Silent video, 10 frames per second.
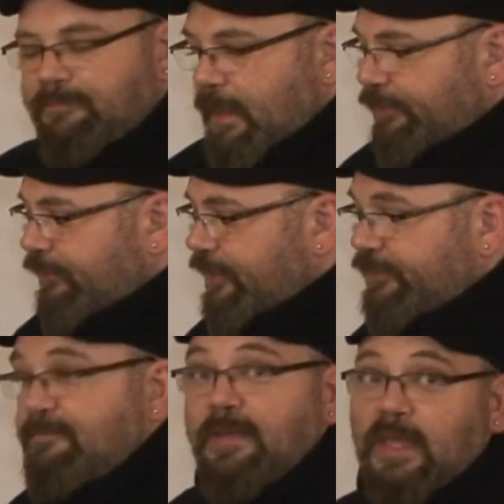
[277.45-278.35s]
basically
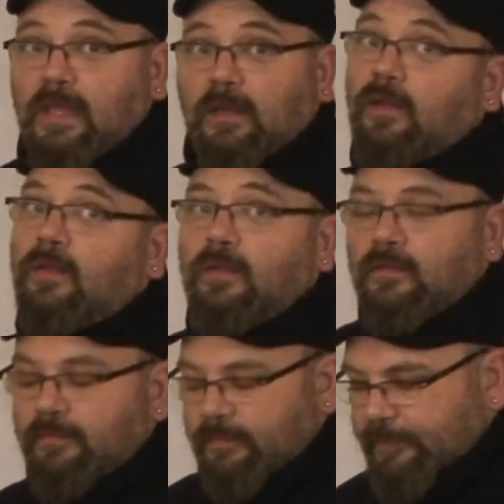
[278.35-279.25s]
as a beacon.
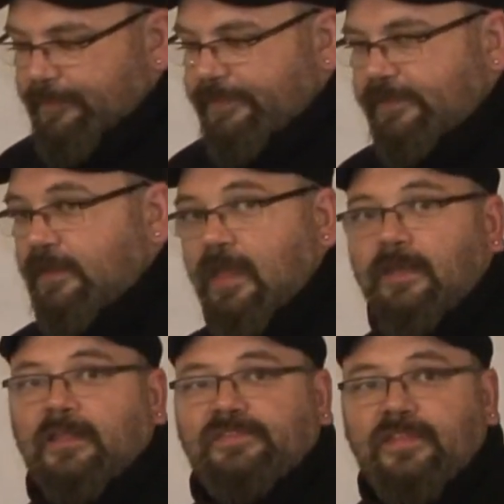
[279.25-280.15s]
At least, again,
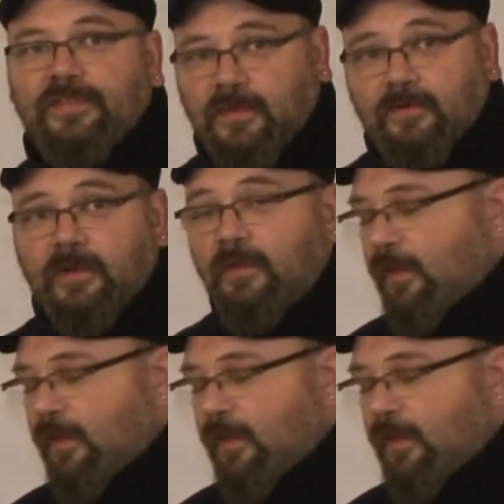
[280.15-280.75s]
that's the theory.